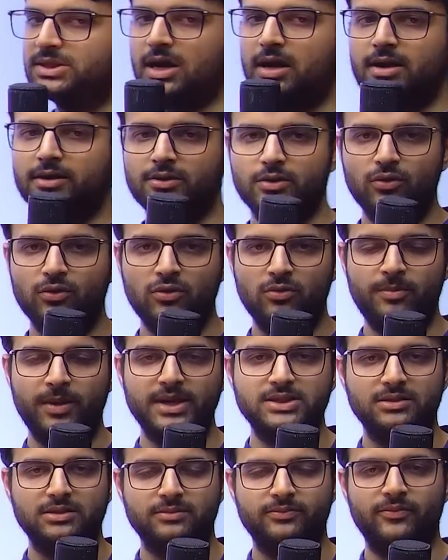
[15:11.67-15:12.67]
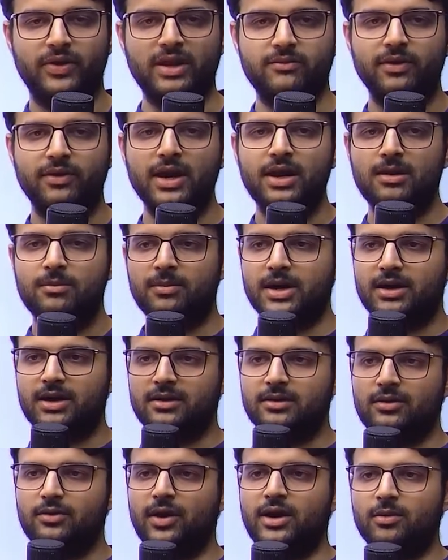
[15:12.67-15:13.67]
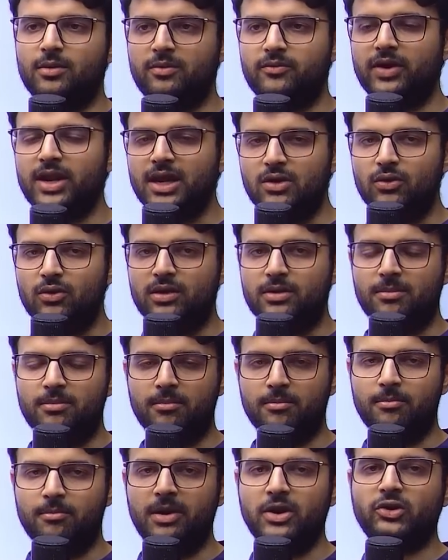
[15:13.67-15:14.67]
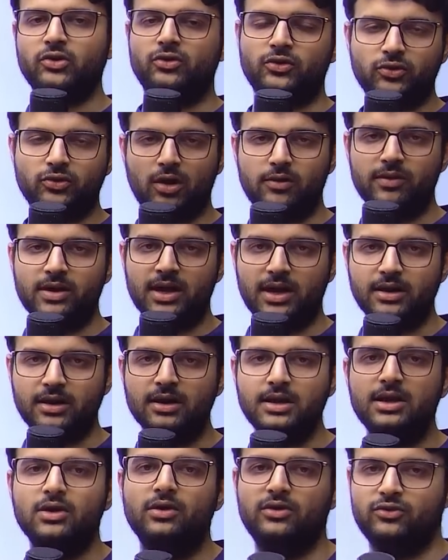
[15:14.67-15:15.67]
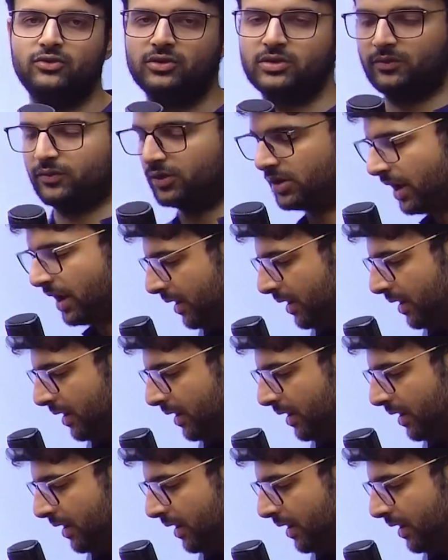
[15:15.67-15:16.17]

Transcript: much harder to do, pays very well, but you need to be very good. Make sure you're solving really good issues if you're